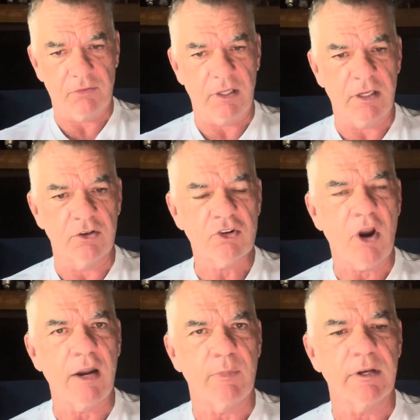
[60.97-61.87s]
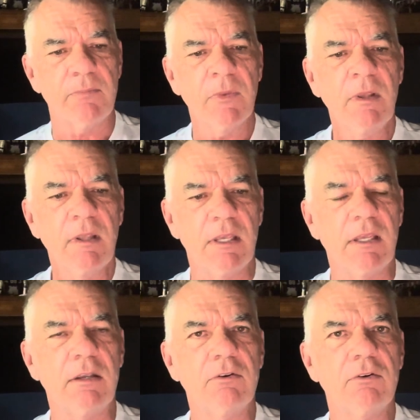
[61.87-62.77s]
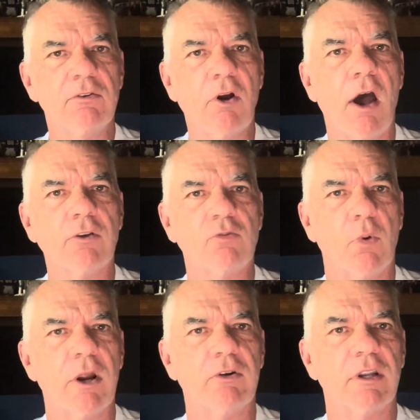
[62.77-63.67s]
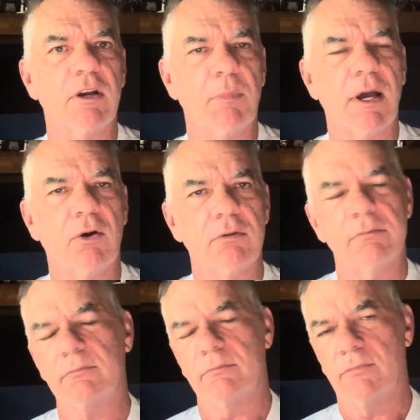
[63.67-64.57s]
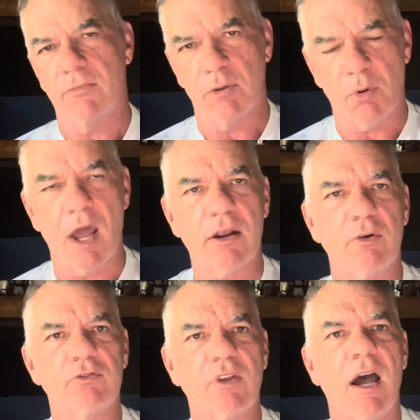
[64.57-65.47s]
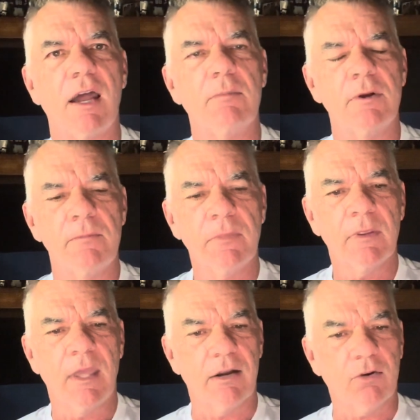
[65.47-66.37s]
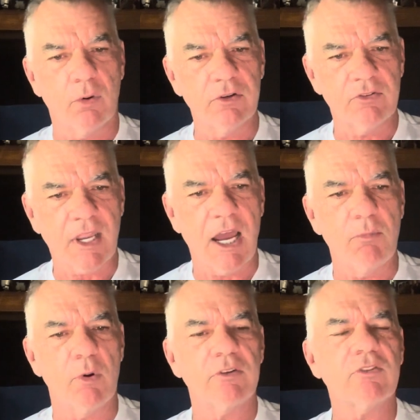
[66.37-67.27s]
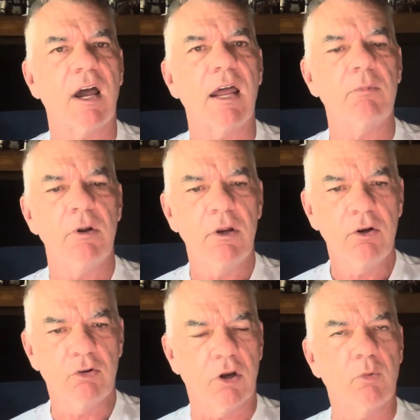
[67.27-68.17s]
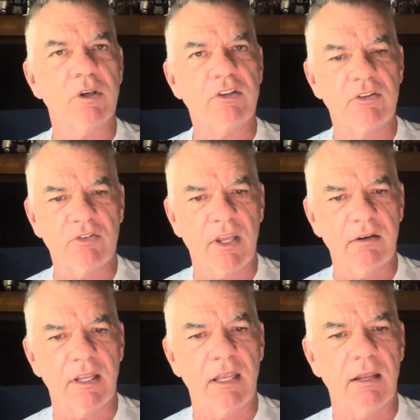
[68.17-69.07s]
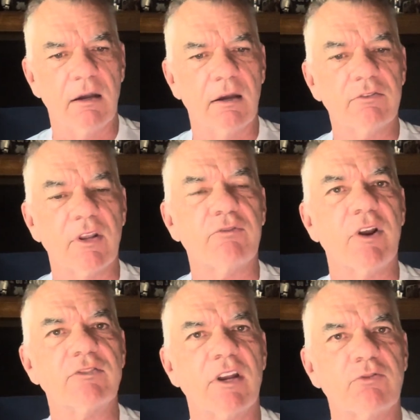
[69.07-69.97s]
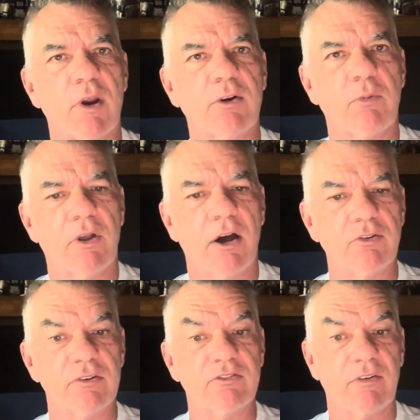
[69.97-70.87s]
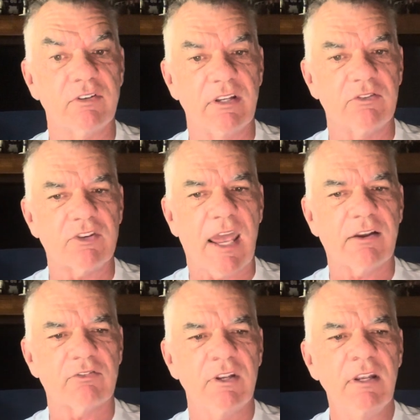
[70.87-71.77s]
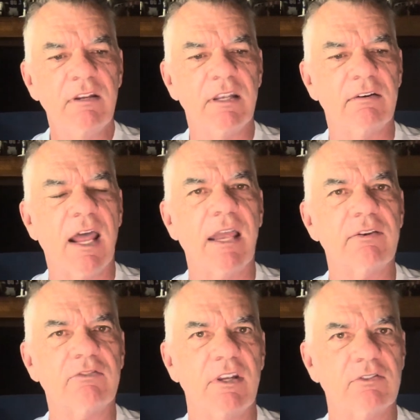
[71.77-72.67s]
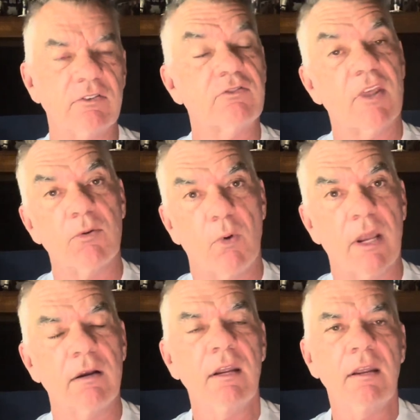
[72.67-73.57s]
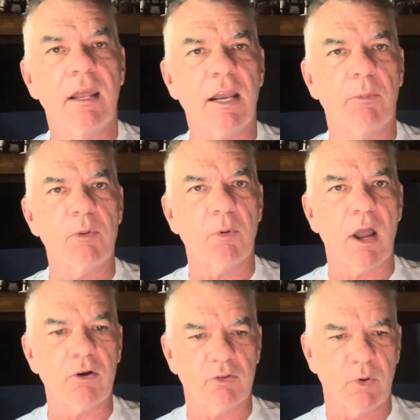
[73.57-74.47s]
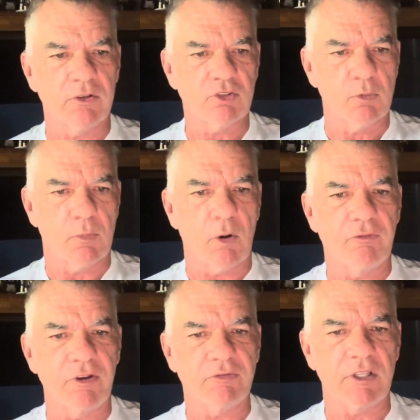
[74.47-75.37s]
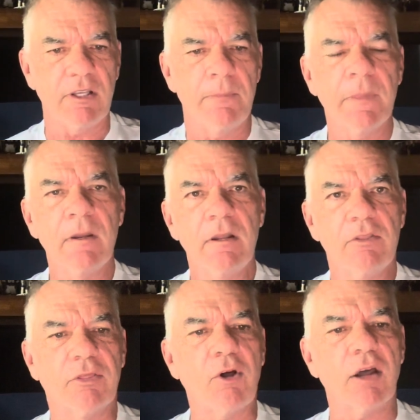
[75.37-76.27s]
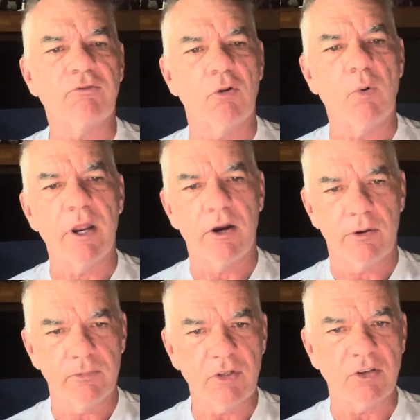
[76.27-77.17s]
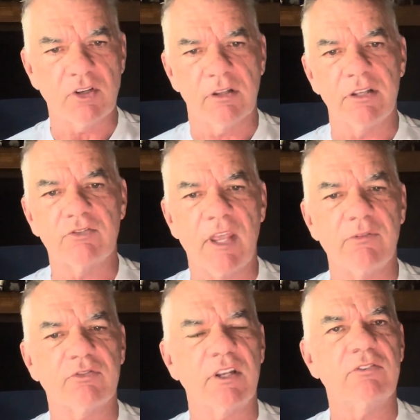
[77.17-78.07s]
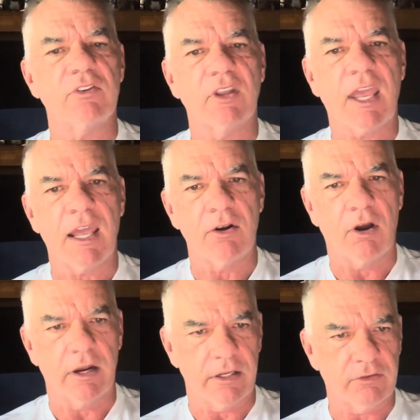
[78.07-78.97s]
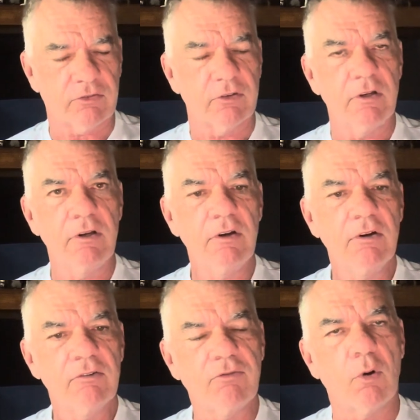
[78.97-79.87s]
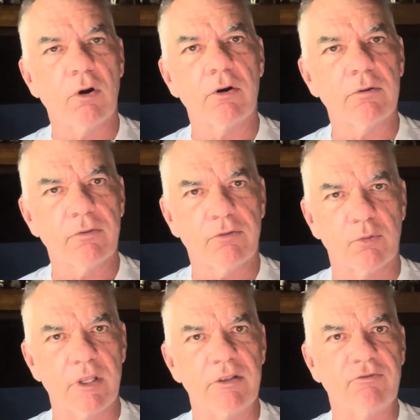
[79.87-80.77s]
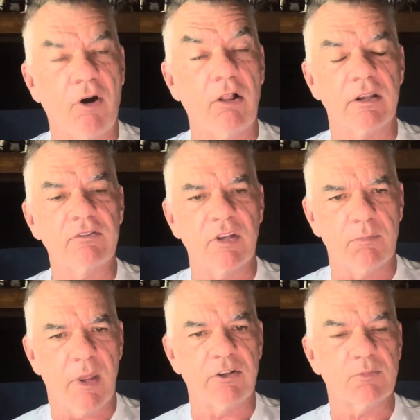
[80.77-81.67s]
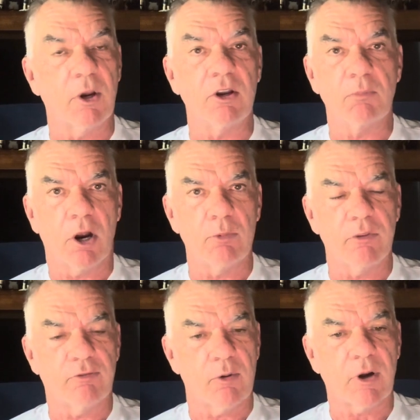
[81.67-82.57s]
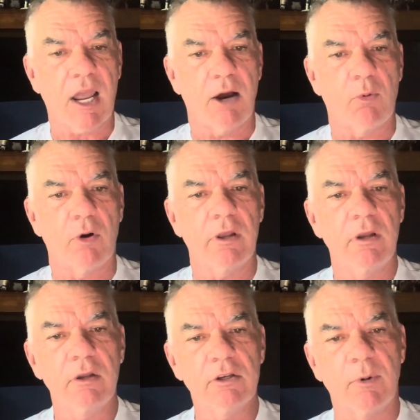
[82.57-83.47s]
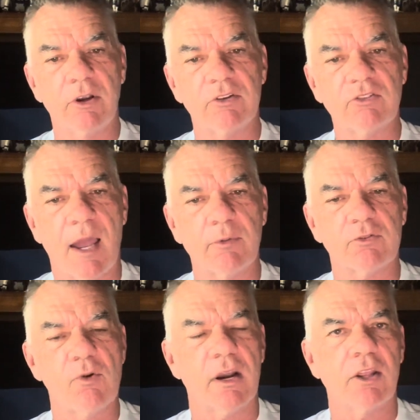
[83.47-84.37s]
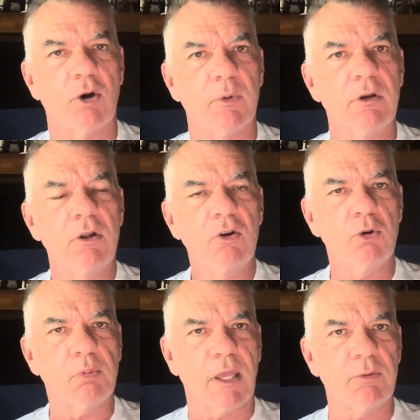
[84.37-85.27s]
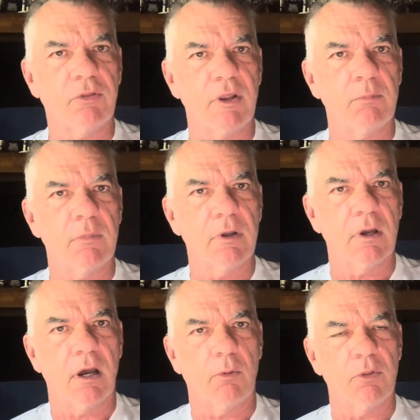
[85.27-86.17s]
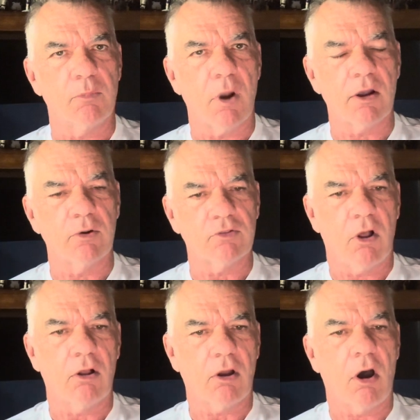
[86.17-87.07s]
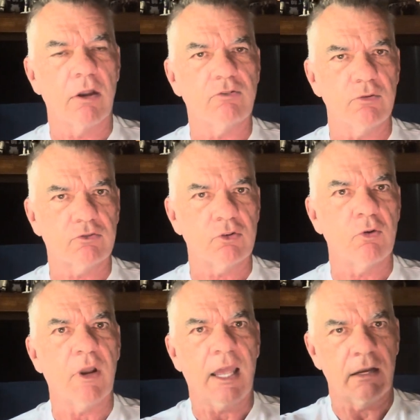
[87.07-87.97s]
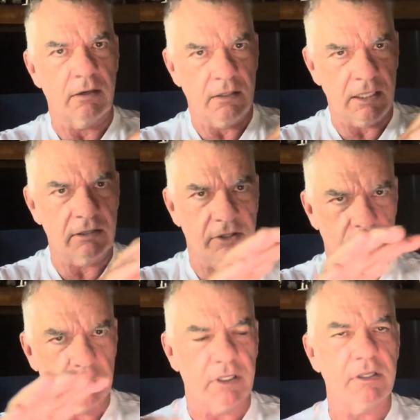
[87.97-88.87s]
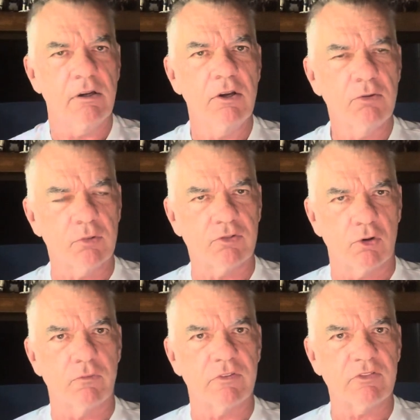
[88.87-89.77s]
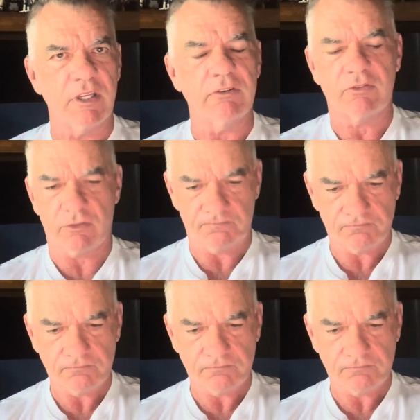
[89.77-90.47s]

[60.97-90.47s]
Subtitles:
the enshrinement. He talked, Ware did, about the Broncos' time and, of course, the Cowboys' time, during which he set a franchise record with 117 sacks in 9 seasons, then went and helped the Broncos win Super Bowl 50. The thoughtful Ware touchingly saved seats in the Canton audience for 3 fallen teammates, Marion Barber, the former Cowboy, Demaryius Thomas, and Ronnie Hillman, who played with him with the Broncos, all gone too soon. And he literally reserved seats